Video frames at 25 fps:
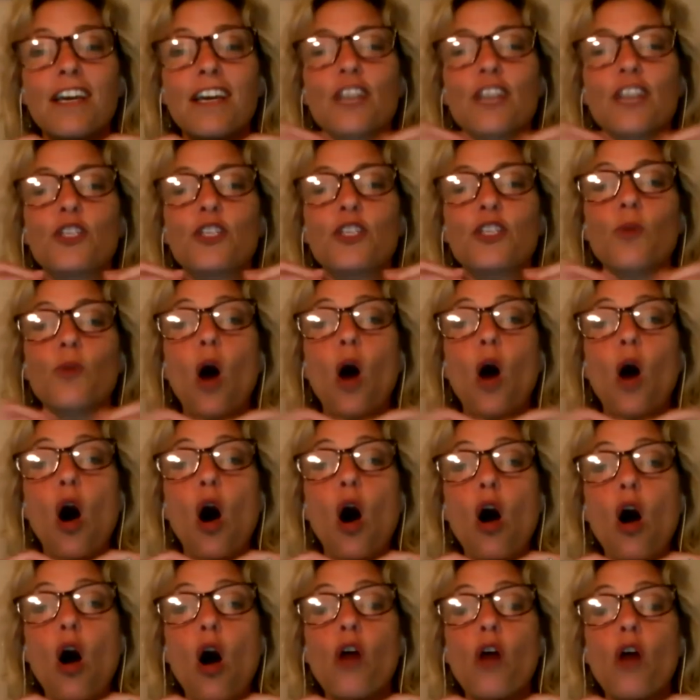to
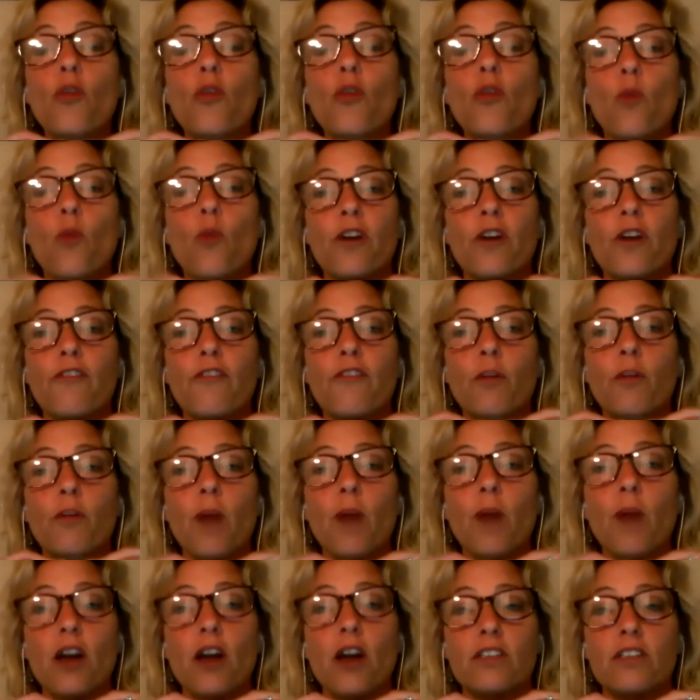all the wonderful
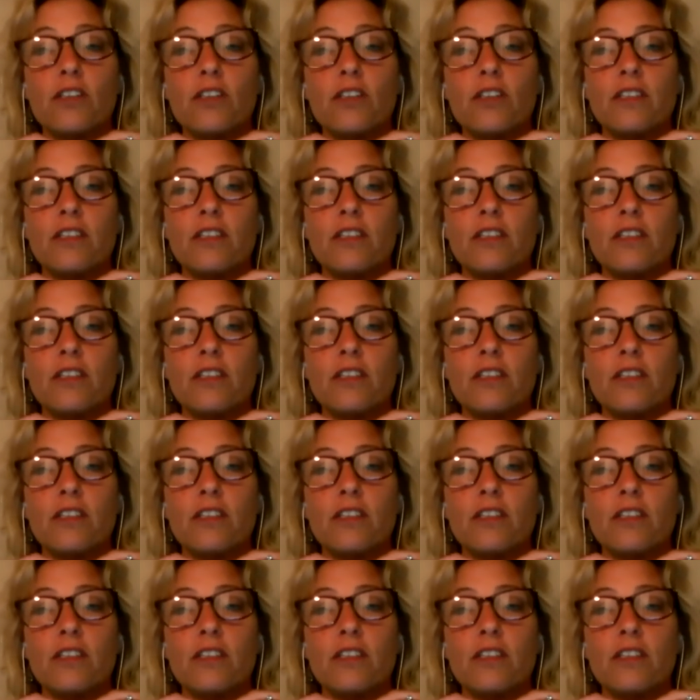parts